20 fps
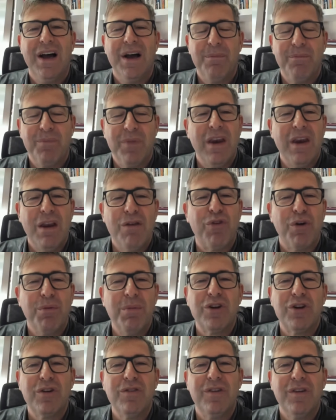in
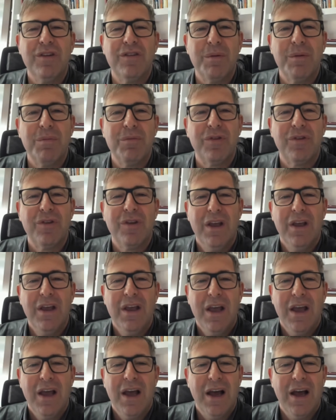information systems
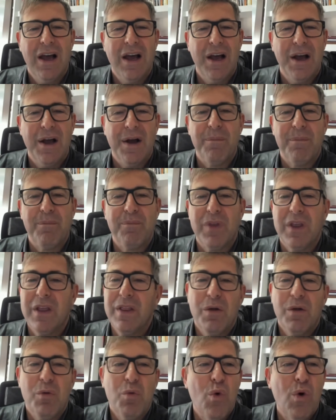in
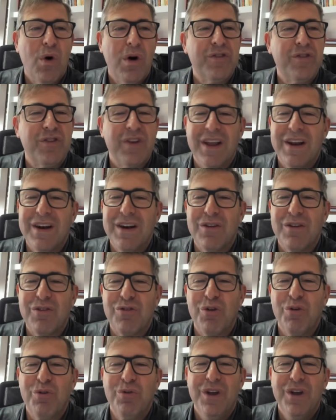the world. And
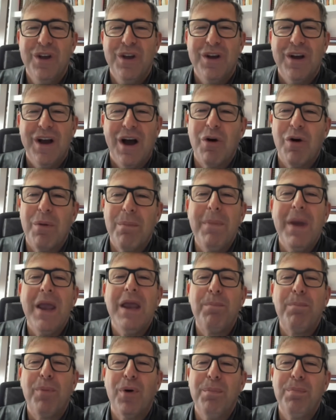so our
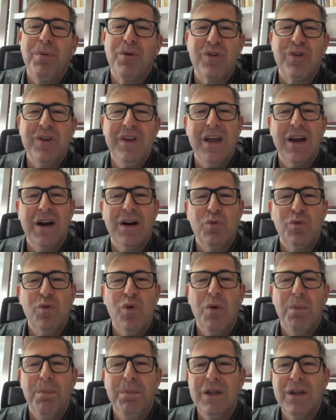main purpose here
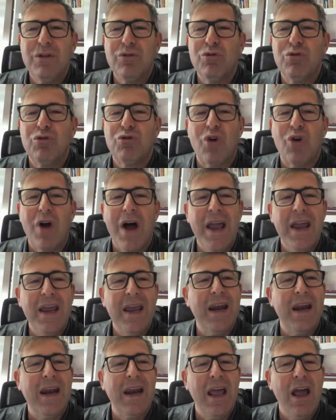will be to try
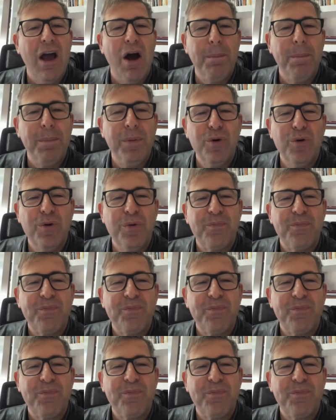and help you